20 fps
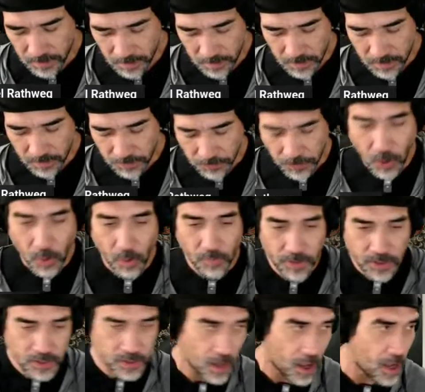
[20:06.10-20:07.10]
flow of the
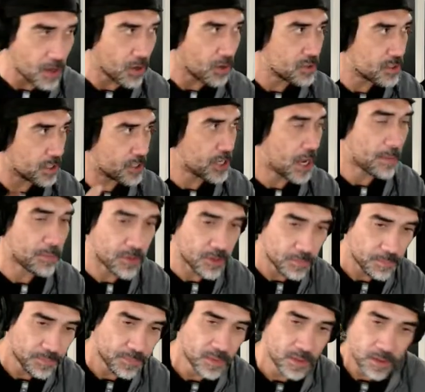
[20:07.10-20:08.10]
song goes to the chapter.
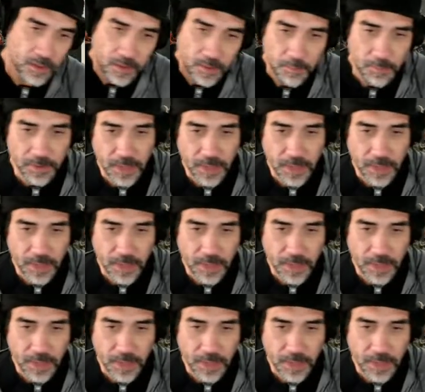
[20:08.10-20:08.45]
But